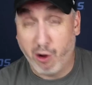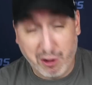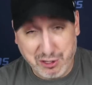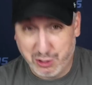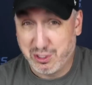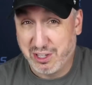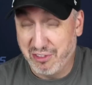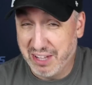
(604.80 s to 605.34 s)
I
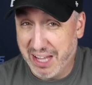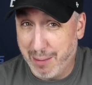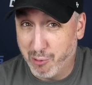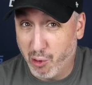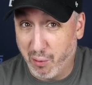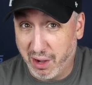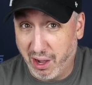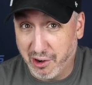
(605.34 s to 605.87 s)
also can see the
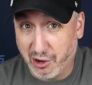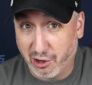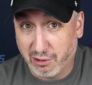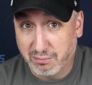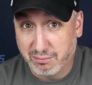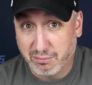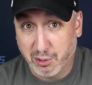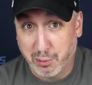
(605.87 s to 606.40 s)
game going
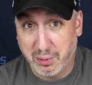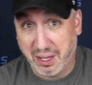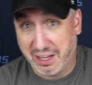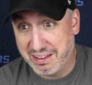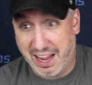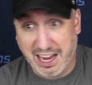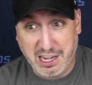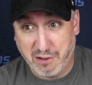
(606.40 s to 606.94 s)
under. Could be
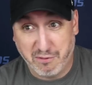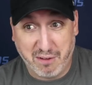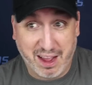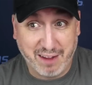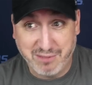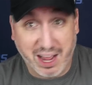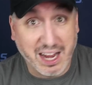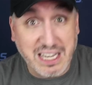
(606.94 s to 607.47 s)
like
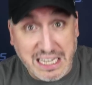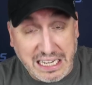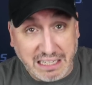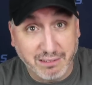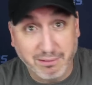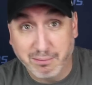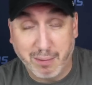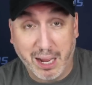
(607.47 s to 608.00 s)

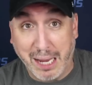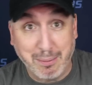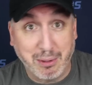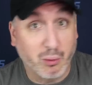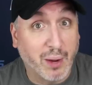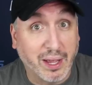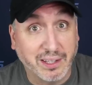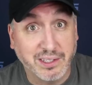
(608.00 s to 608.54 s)
95-90.
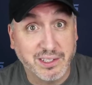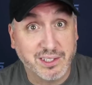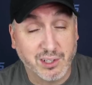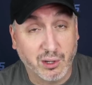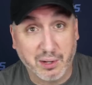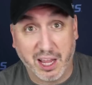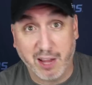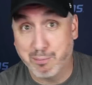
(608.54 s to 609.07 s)
Miami
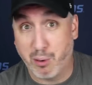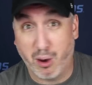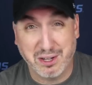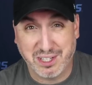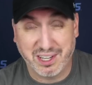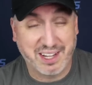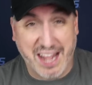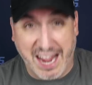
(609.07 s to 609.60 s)
wins. Okay. If
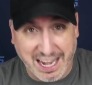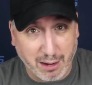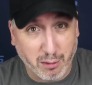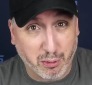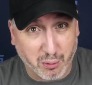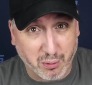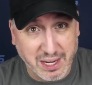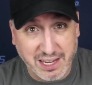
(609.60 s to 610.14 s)
Boston can't
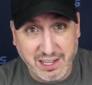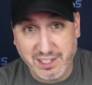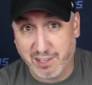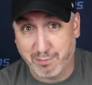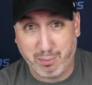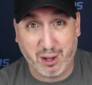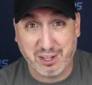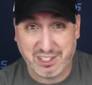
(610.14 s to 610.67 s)
hit
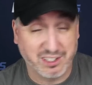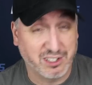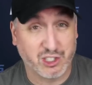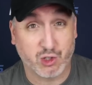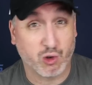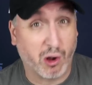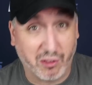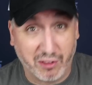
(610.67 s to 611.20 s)
threes, if Boston's
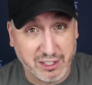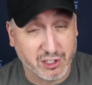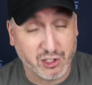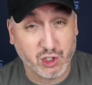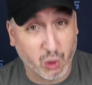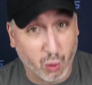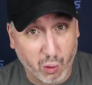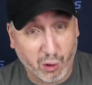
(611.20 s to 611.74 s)
struggling to
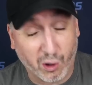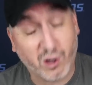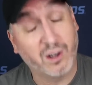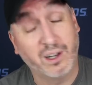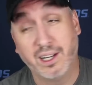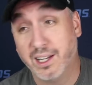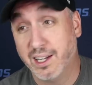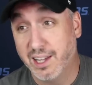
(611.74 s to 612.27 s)

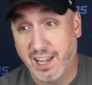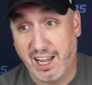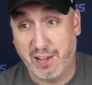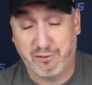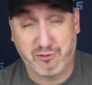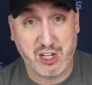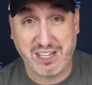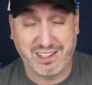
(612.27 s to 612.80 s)
score,
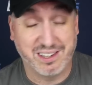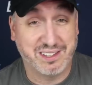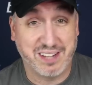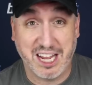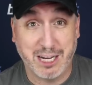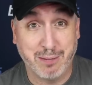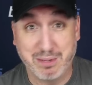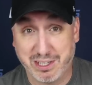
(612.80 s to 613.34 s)
if Jason
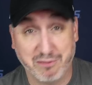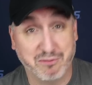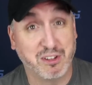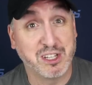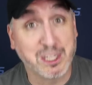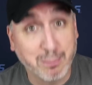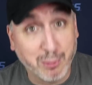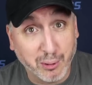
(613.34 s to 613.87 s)
Tatum is
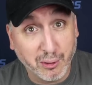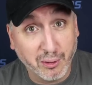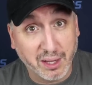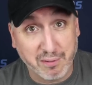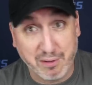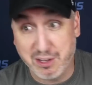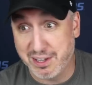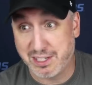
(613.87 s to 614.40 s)

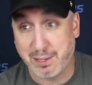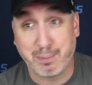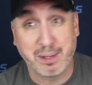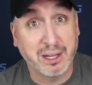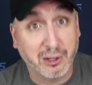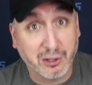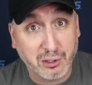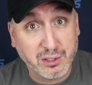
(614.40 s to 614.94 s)
invisible, if he
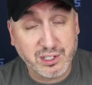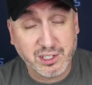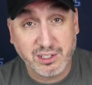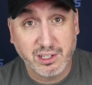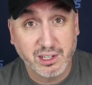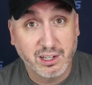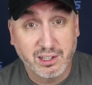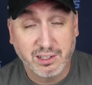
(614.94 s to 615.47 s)
disappears,